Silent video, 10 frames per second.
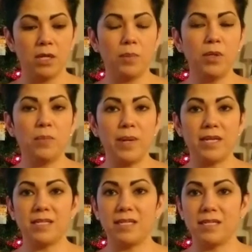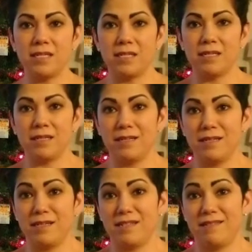computer based
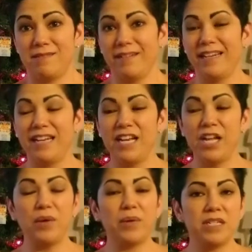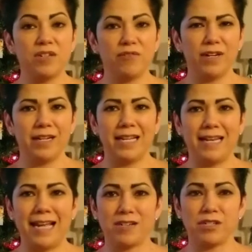is new and different,
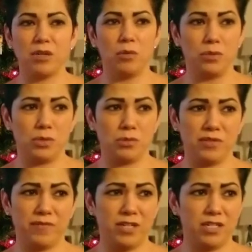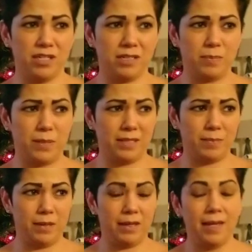and actually old school. It's very DOS
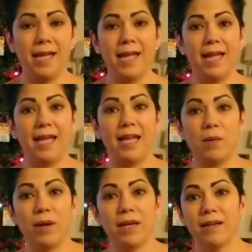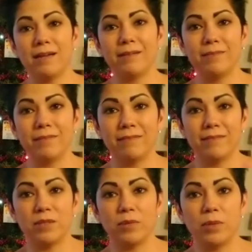based, but anyway,
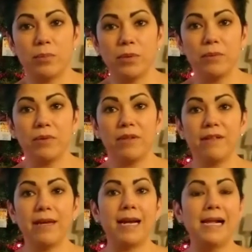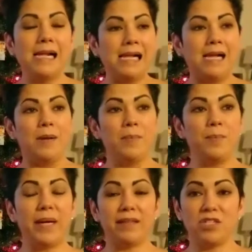don't want to bore you with all that.
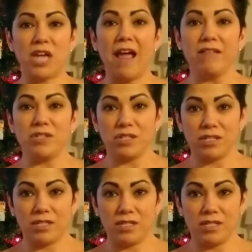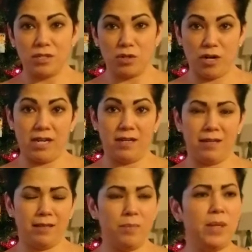But the challenge is great,
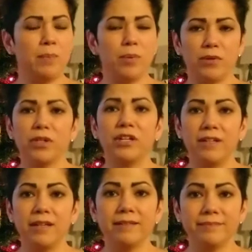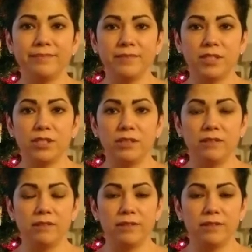and the people are good. They're